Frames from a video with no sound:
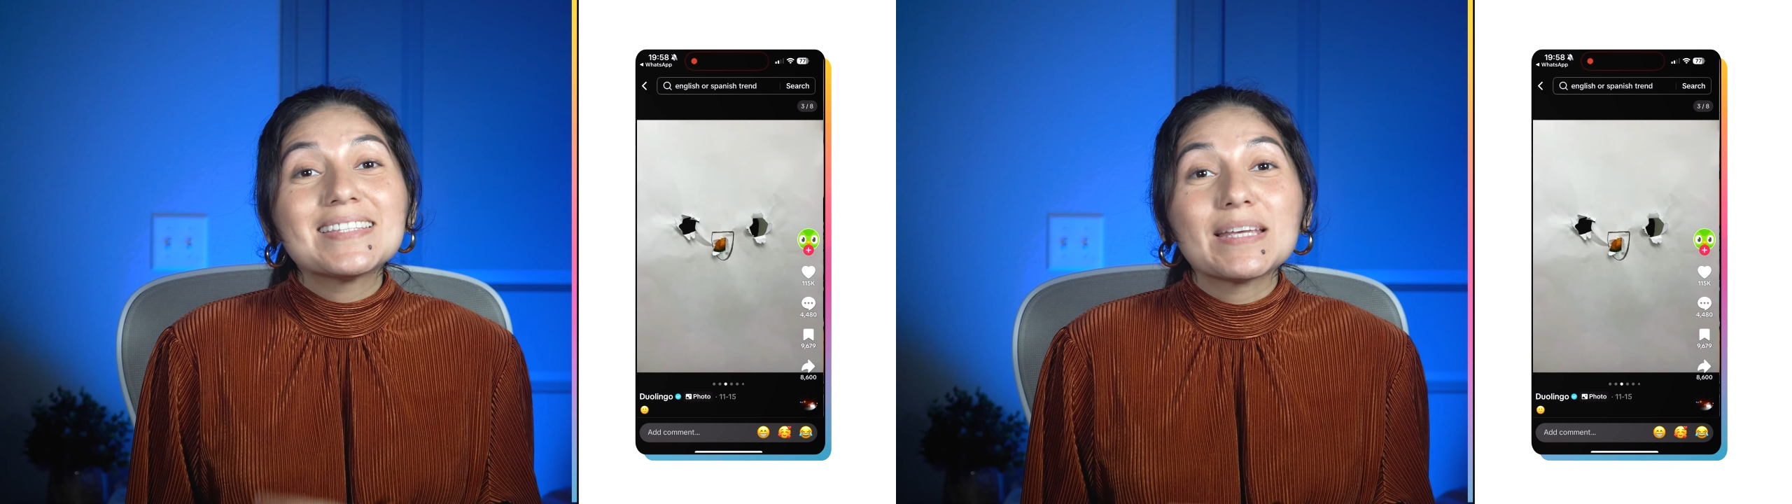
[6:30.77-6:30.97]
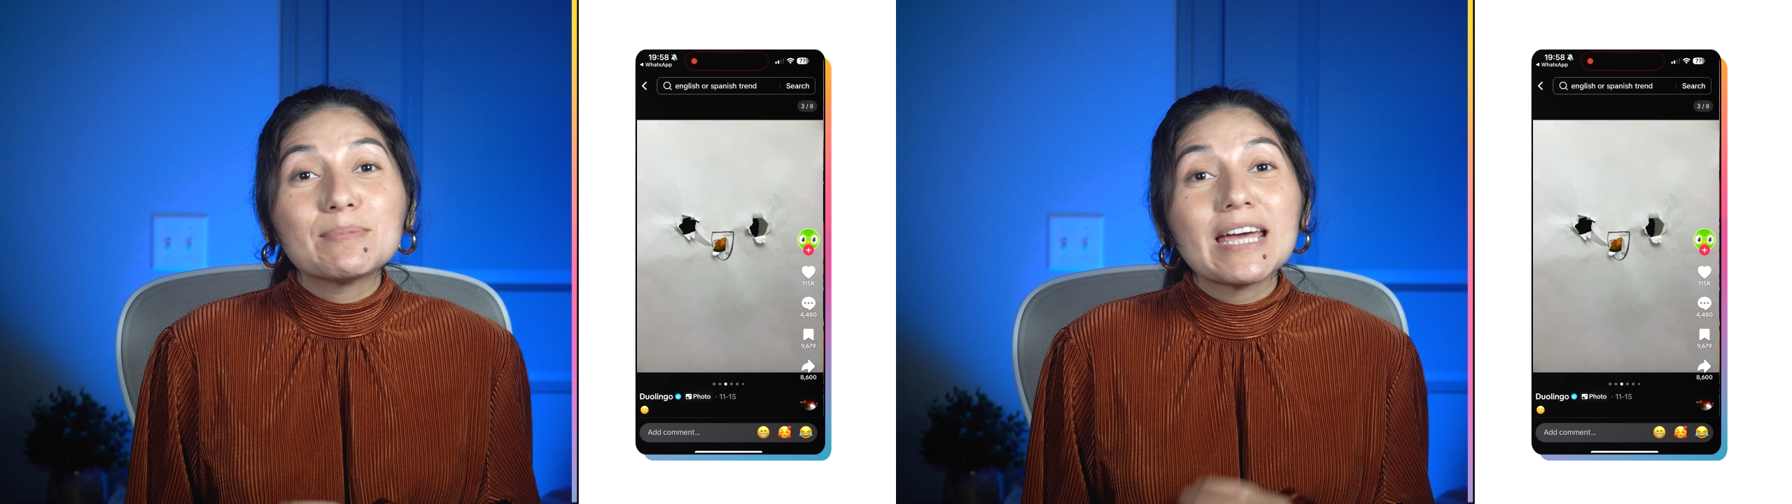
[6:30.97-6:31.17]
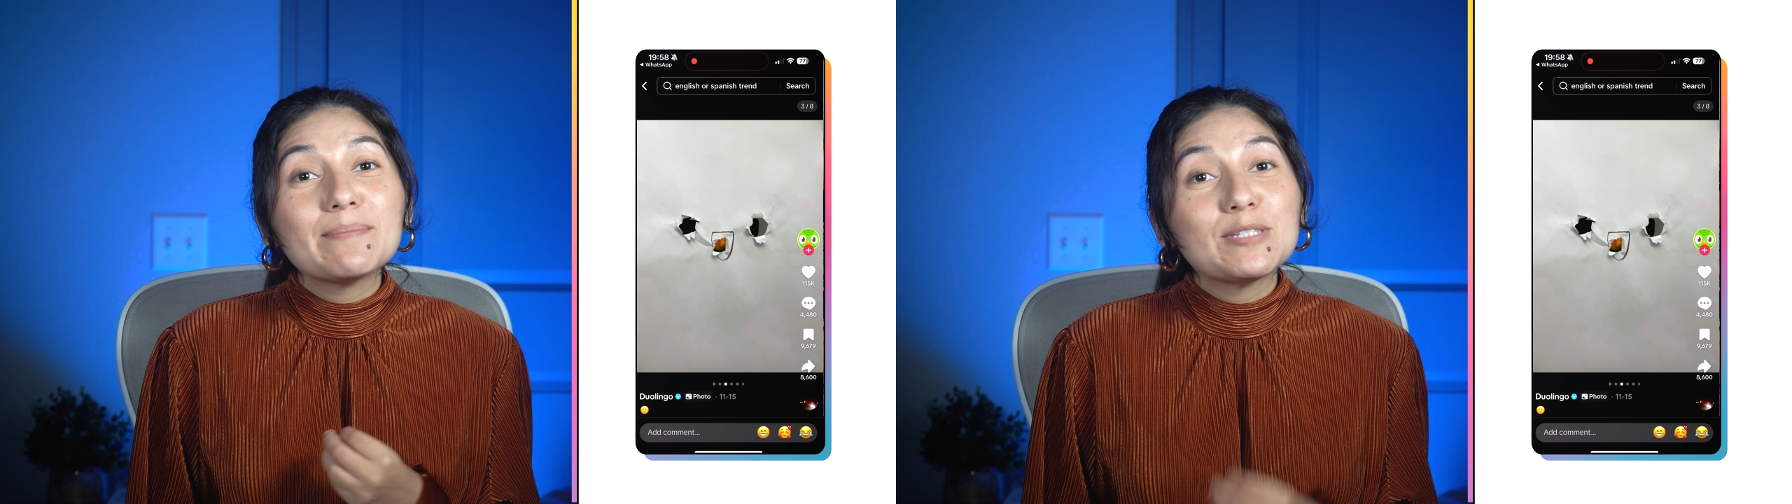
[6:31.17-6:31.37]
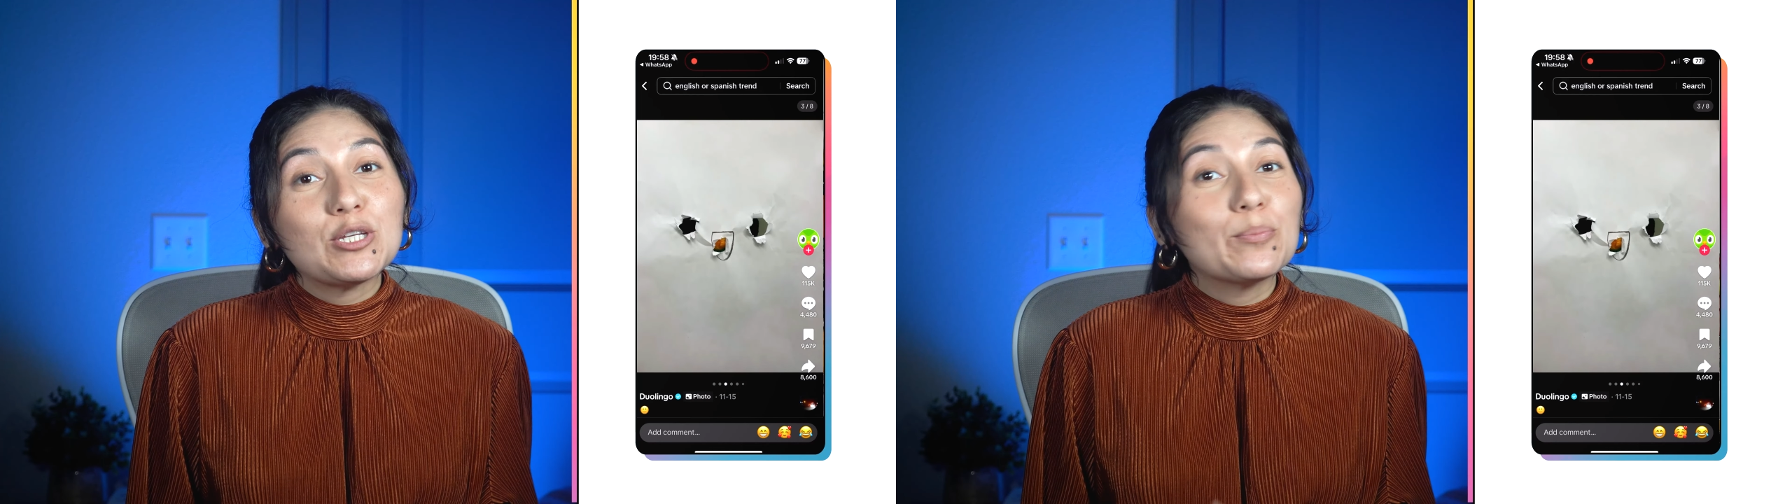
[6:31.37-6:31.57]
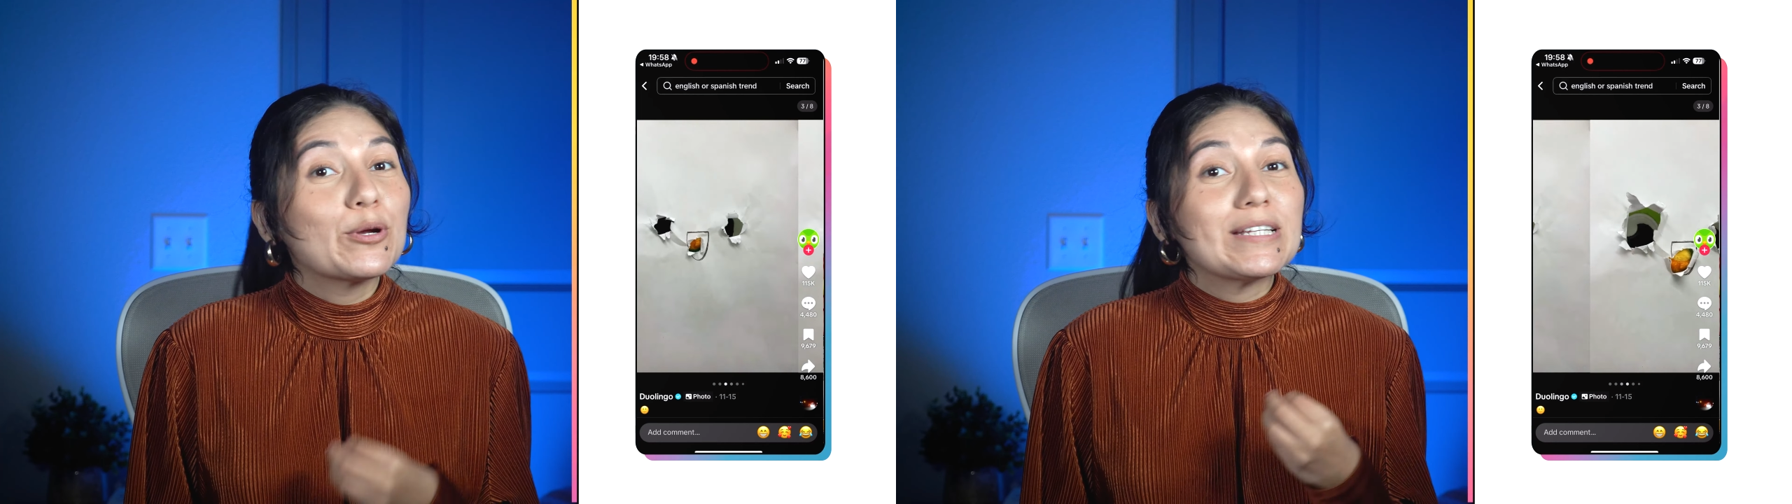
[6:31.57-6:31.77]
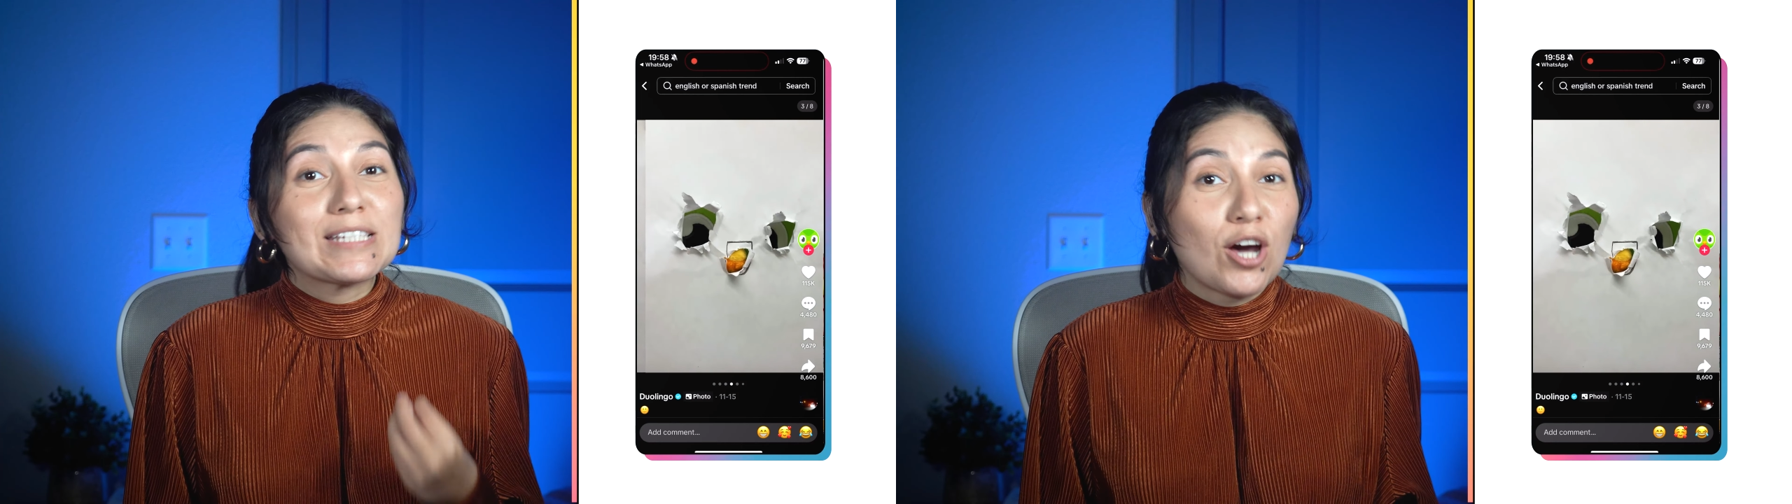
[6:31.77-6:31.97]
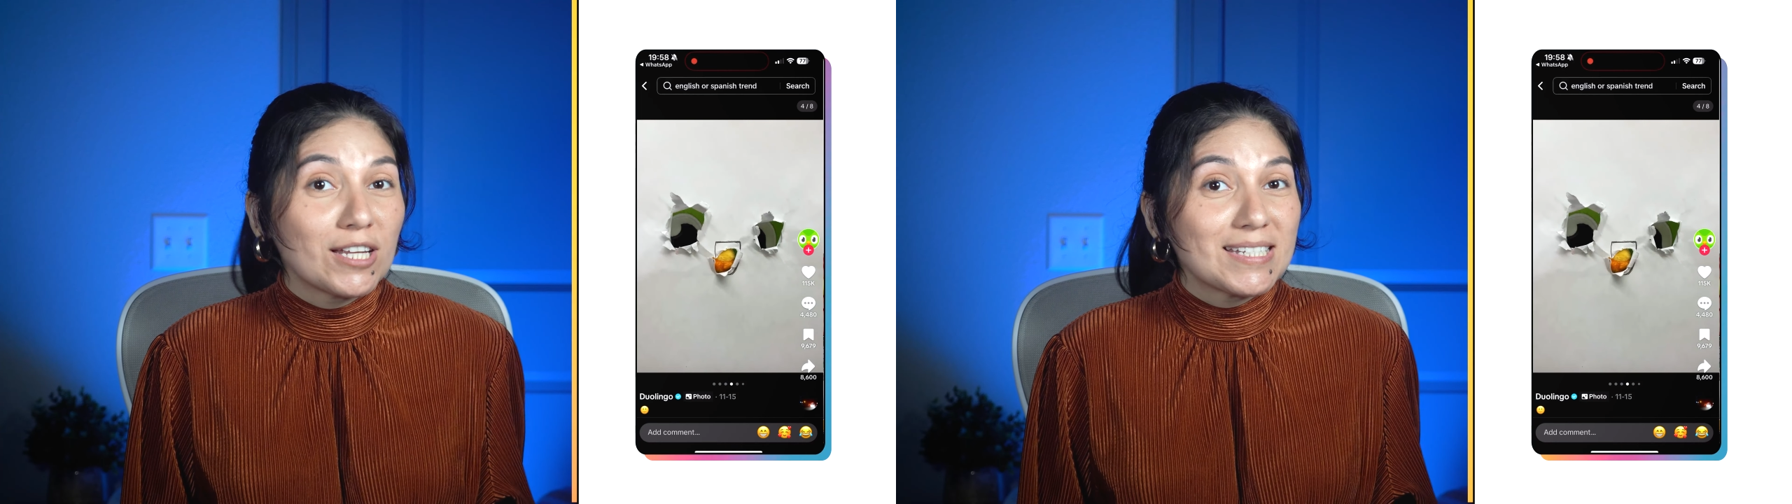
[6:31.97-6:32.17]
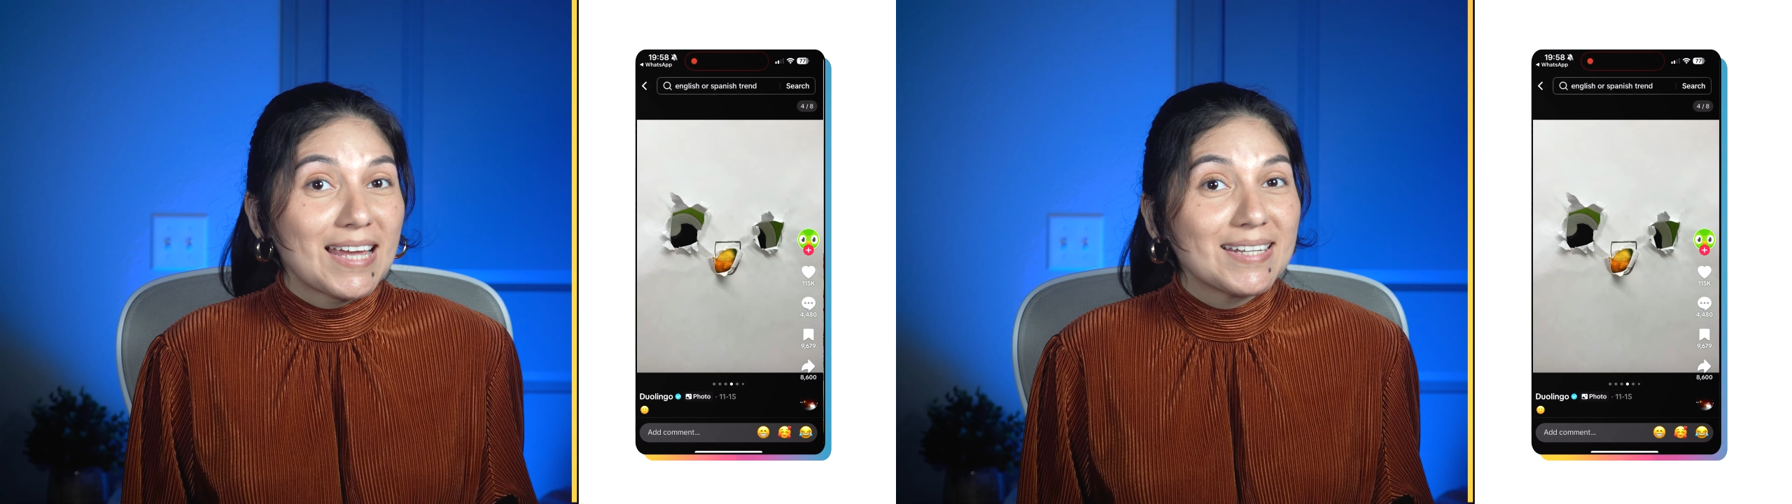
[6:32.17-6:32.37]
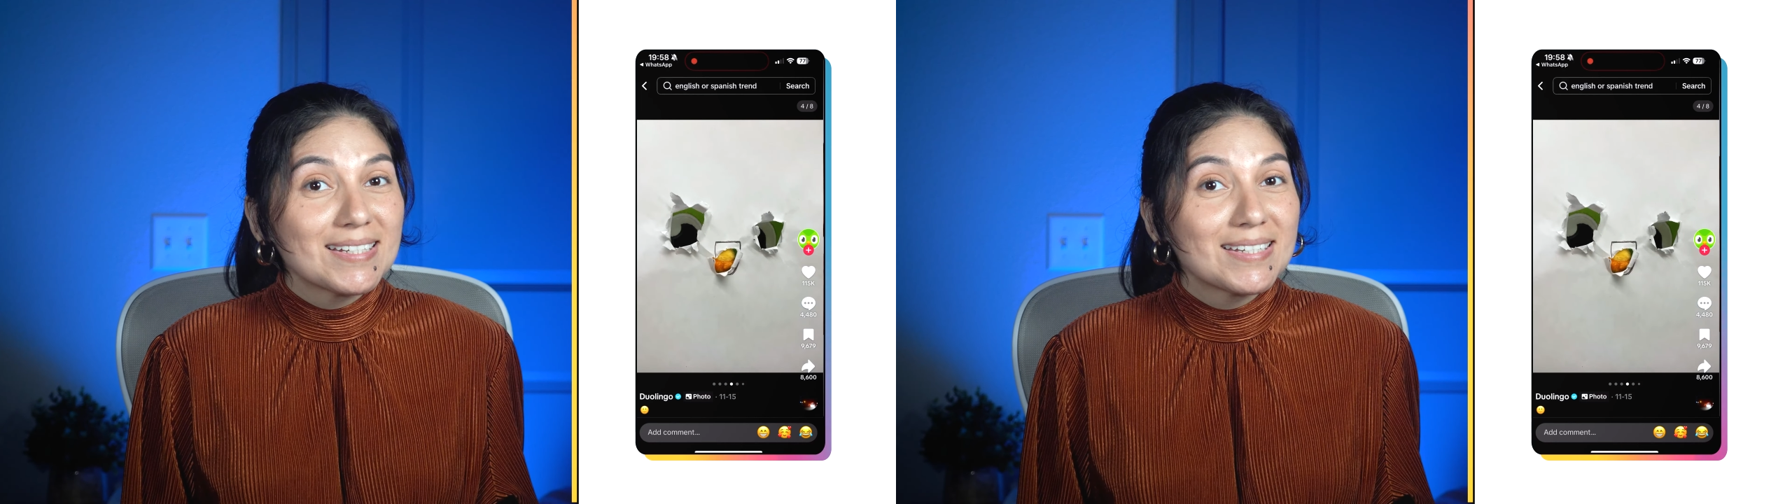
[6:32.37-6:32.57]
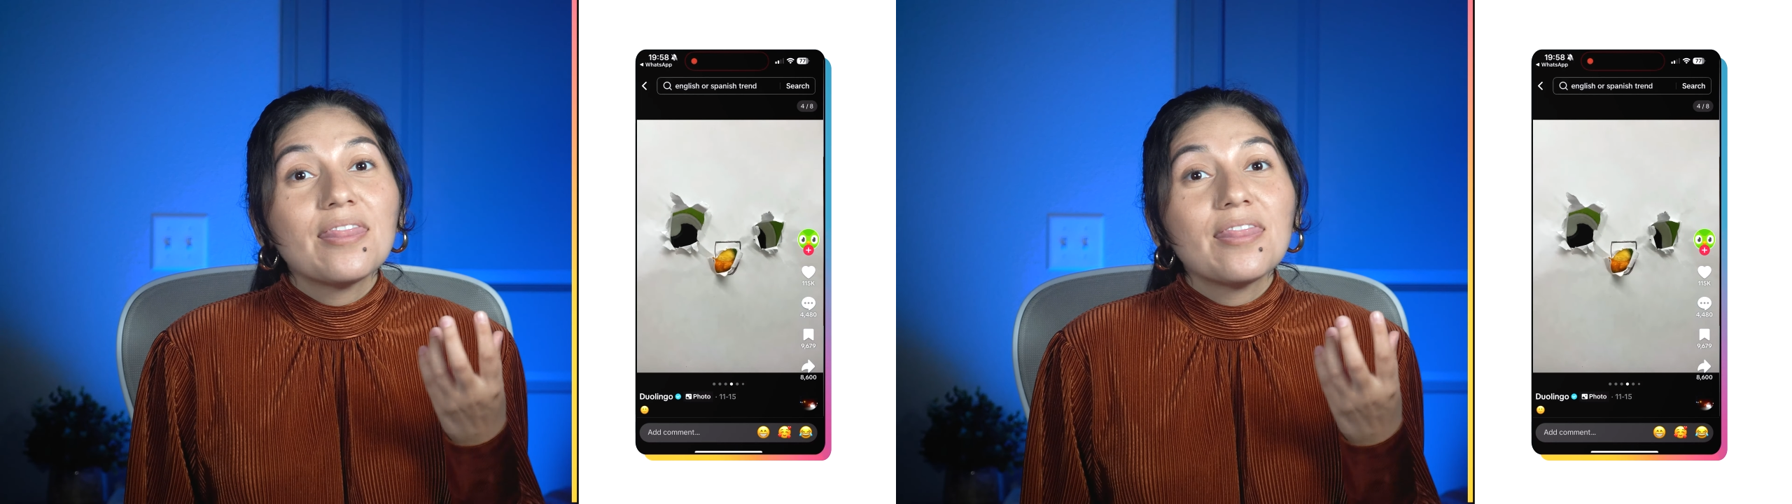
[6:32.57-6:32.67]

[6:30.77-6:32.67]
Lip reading: sometimes humorous content